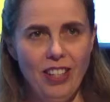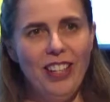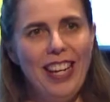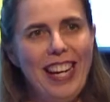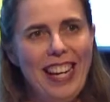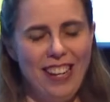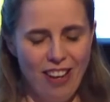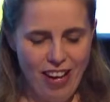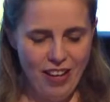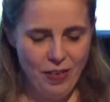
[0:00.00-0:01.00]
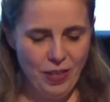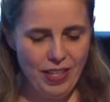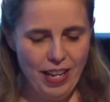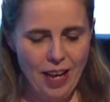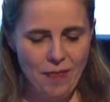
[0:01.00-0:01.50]
Okay, hi
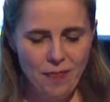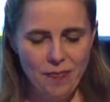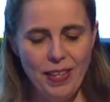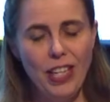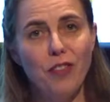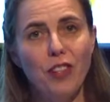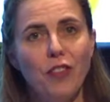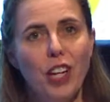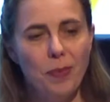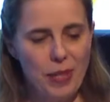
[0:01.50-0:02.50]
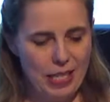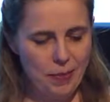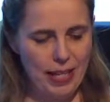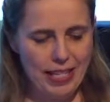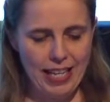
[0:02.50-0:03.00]
everyone. Thank you for inviting me to
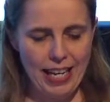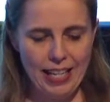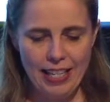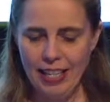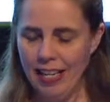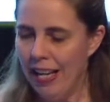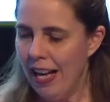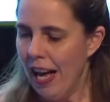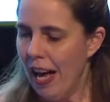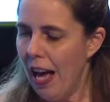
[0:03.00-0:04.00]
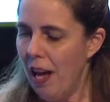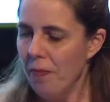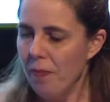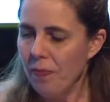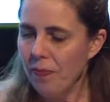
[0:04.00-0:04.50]
speak today.
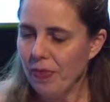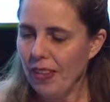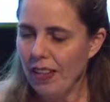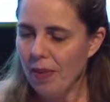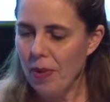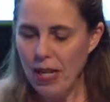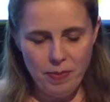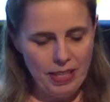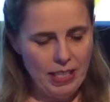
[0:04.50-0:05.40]
My name is